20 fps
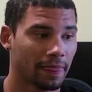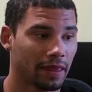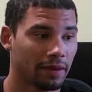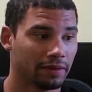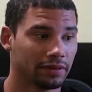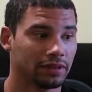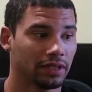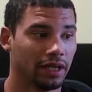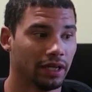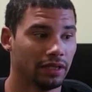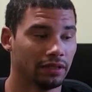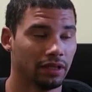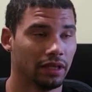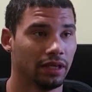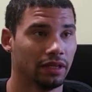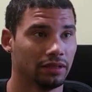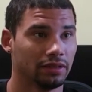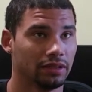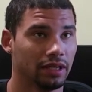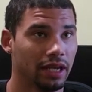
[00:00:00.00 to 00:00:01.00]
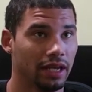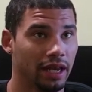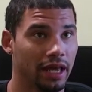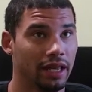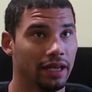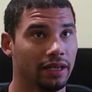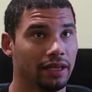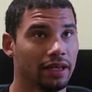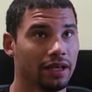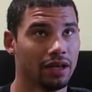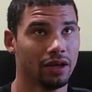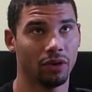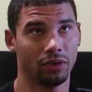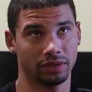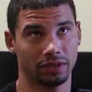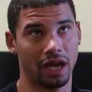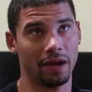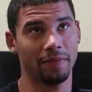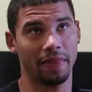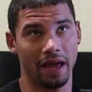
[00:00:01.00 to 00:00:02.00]
I'm excited to, and then
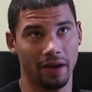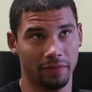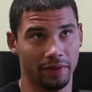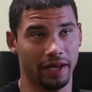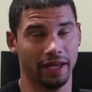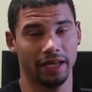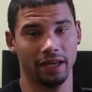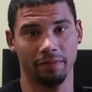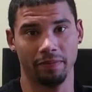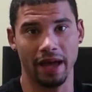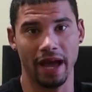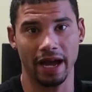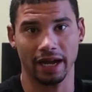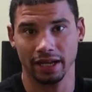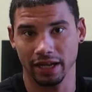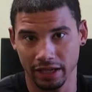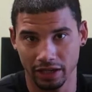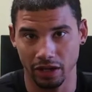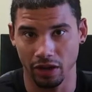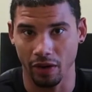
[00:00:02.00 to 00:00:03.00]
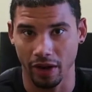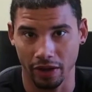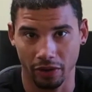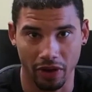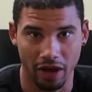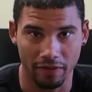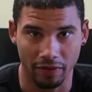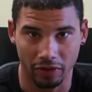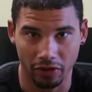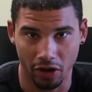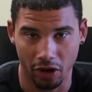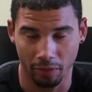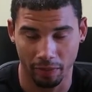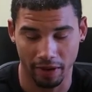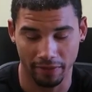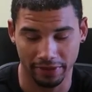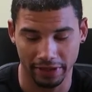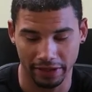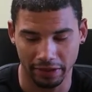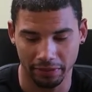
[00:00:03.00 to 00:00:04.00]
on top of that, when I get back, you know, I don't have a car
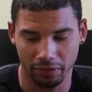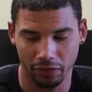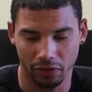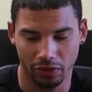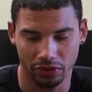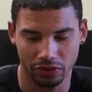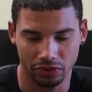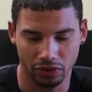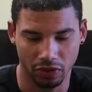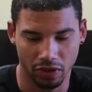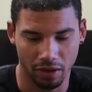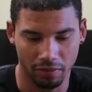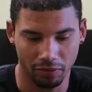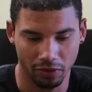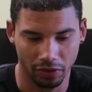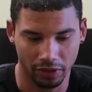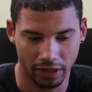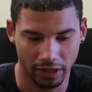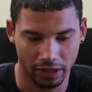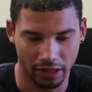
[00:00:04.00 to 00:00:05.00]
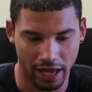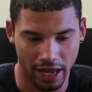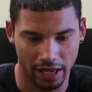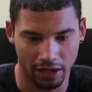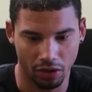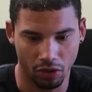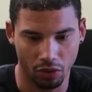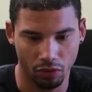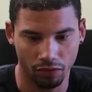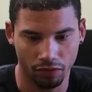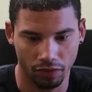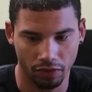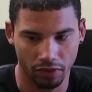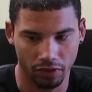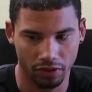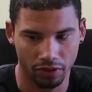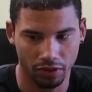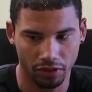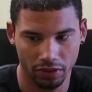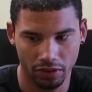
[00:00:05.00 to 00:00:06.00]
payment anymore. So I'm looking at
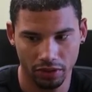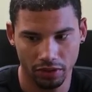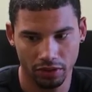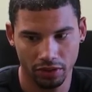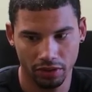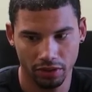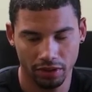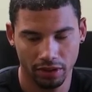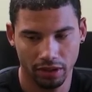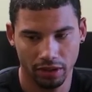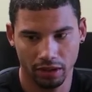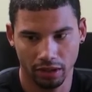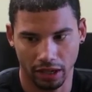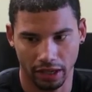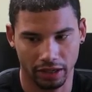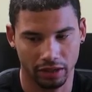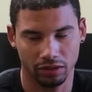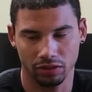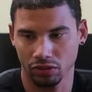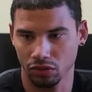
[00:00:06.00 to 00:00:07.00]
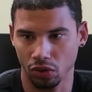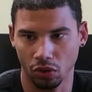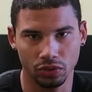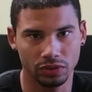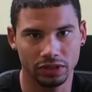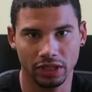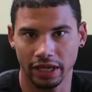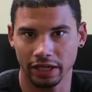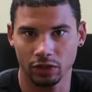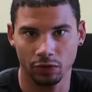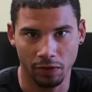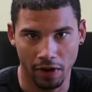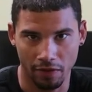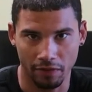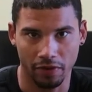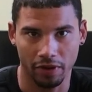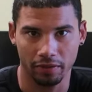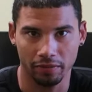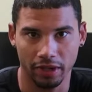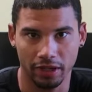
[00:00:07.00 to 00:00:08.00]
over like close to like
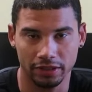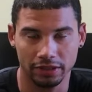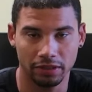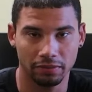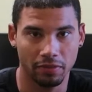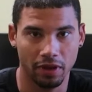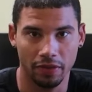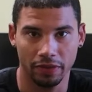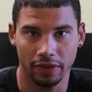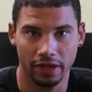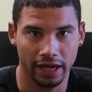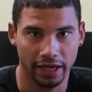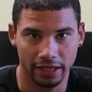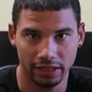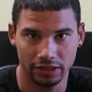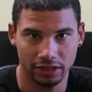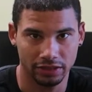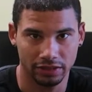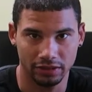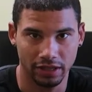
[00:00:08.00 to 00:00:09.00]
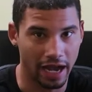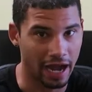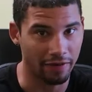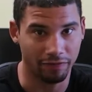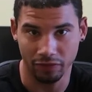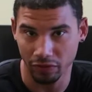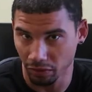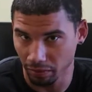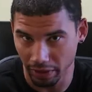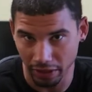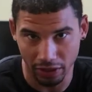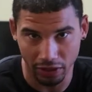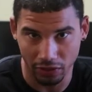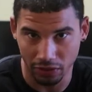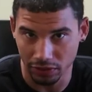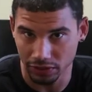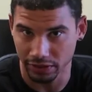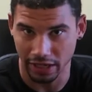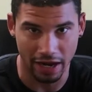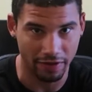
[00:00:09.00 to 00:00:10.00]
$1,200 a month that I could just, after
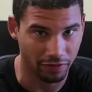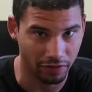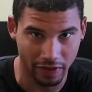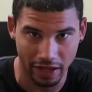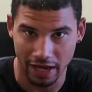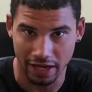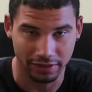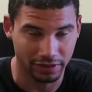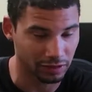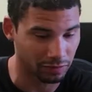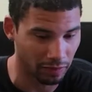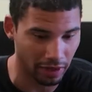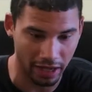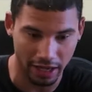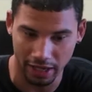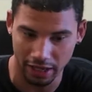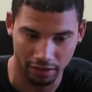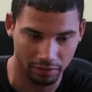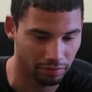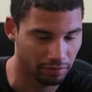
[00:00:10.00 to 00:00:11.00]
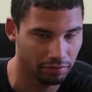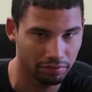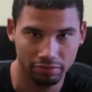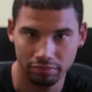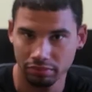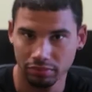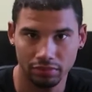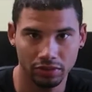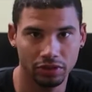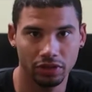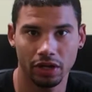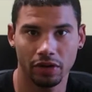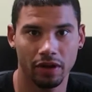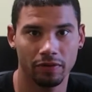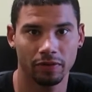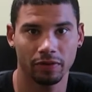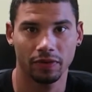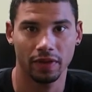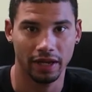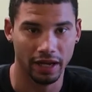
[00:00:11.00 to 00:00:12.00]
bills, after the house is paid, you know,
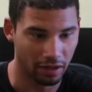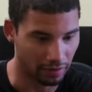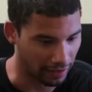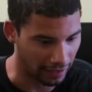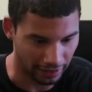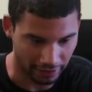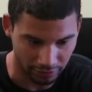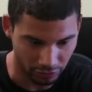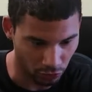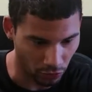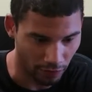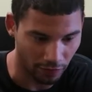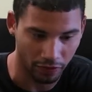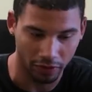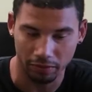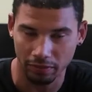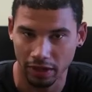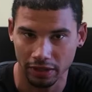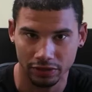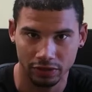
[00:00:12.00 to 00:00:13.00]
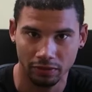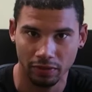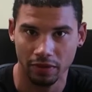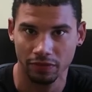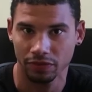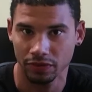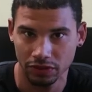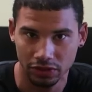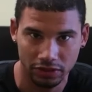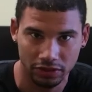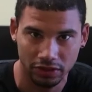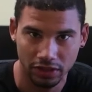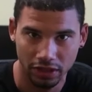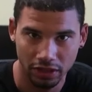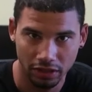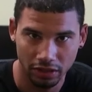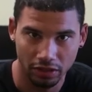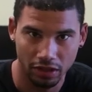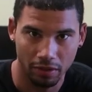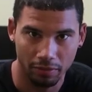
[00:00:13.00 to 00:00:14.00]
everything, I like $1,200 a month to just
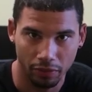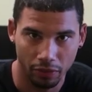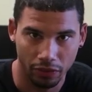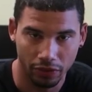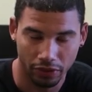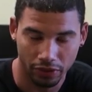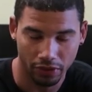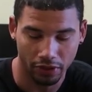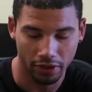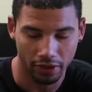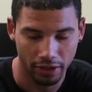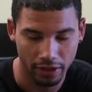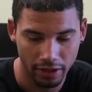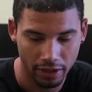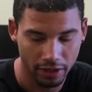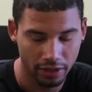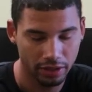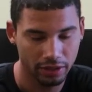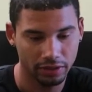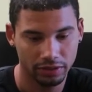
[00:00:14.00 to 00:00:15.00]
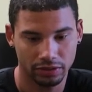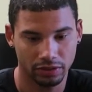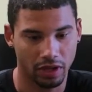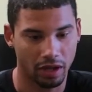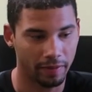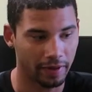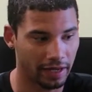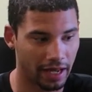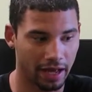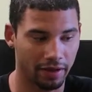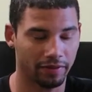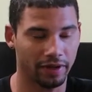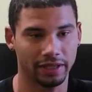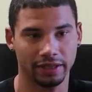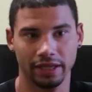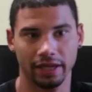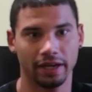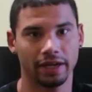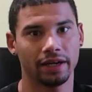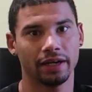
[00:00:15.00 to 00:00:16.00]
dump on the car. So I mean, that
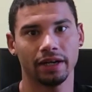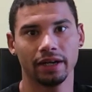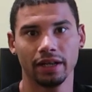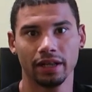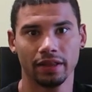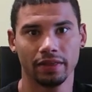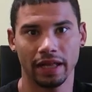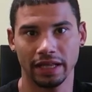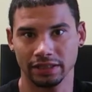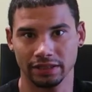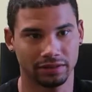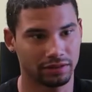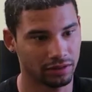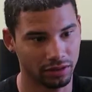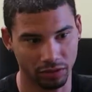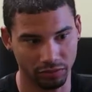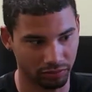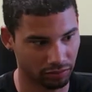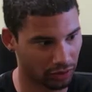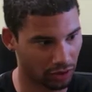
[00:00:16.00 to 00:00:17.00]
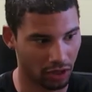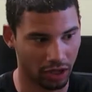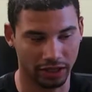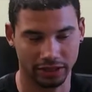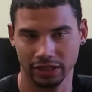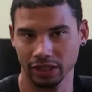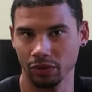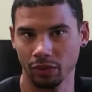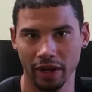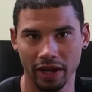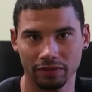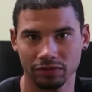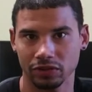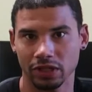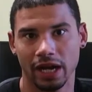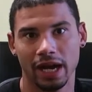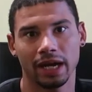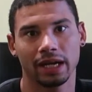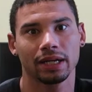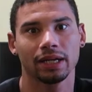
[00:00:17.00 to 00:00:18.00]
right there, that's the cost of the wave
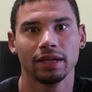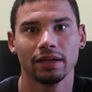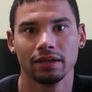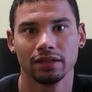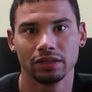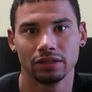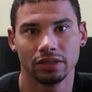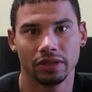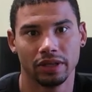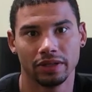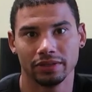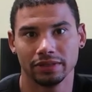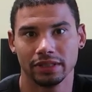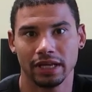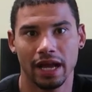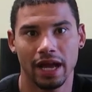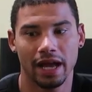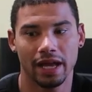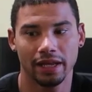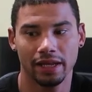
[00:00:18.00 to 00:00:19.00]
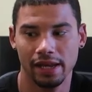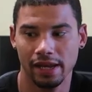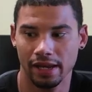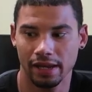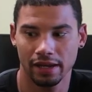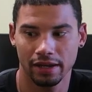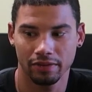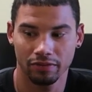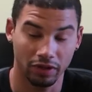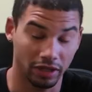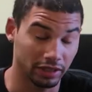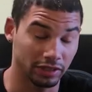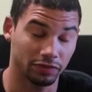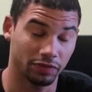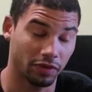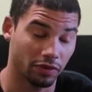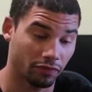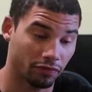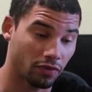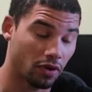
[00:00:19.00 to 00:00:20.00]
track. So there's that, or at least
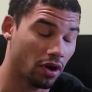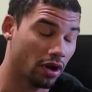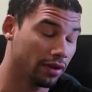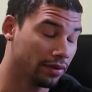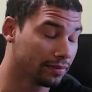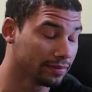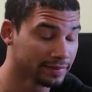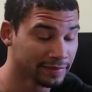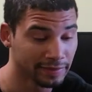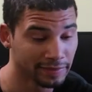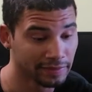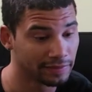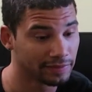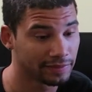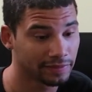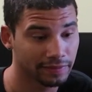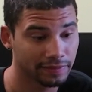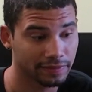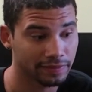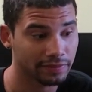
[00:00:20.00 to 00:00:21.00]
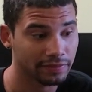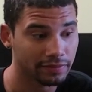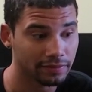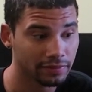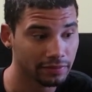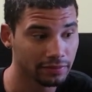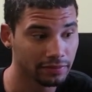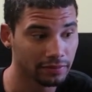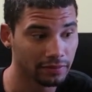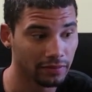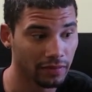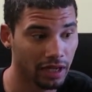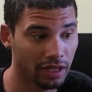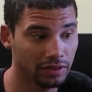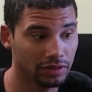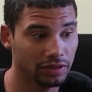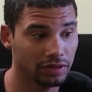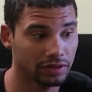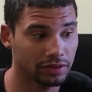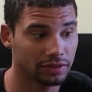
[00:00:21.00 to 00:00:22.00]
for the front. I
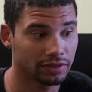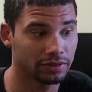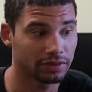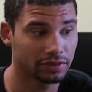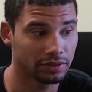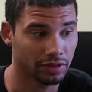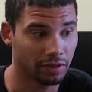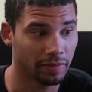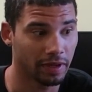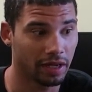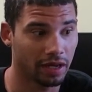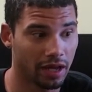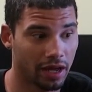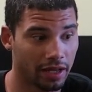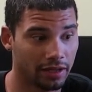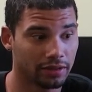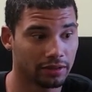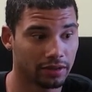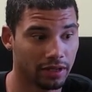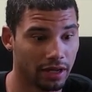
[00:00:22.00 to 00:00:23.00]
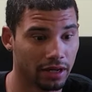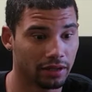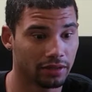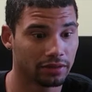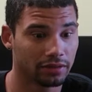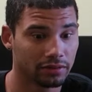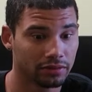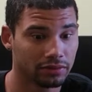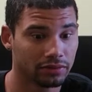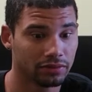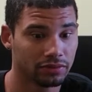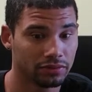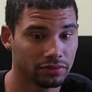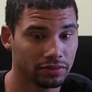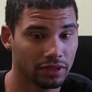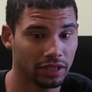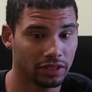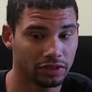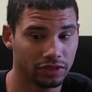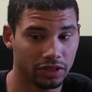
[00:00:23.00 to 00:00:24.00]
mean, just, there's gonna be a lot done.
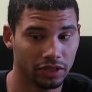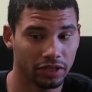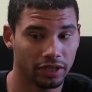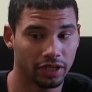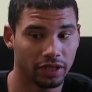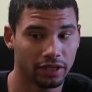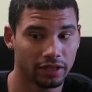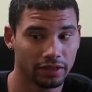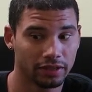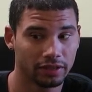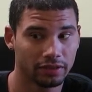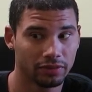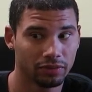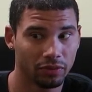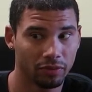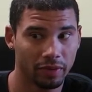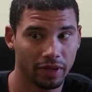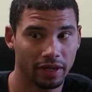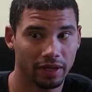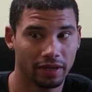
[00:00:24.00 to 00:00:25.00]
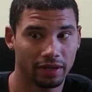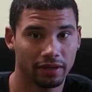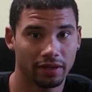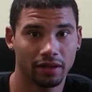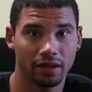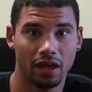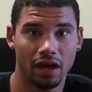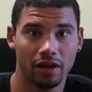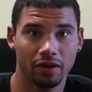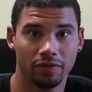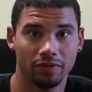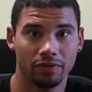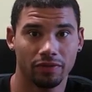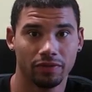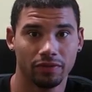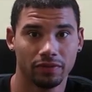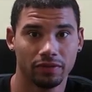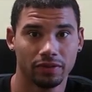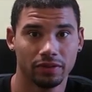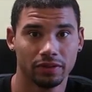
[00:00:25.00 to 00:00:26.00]
Next year will be a lot of
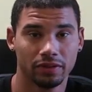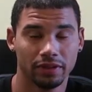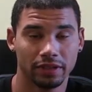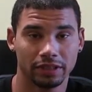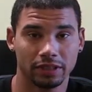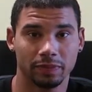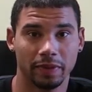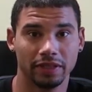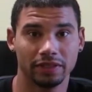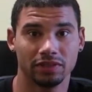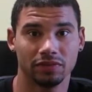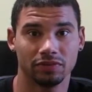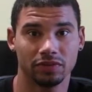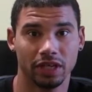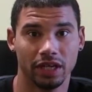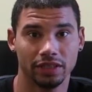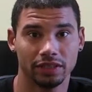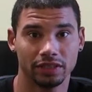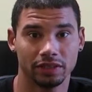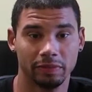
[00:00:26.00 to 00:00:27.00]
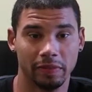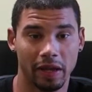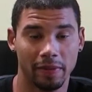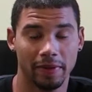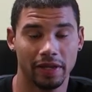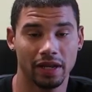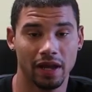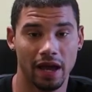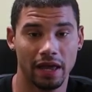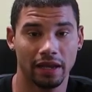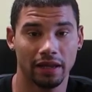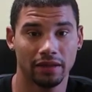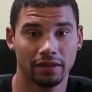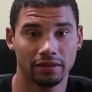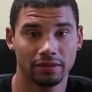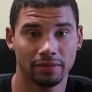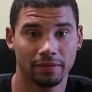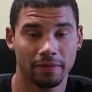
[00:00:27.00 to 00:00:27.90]
expensive changes, maybe not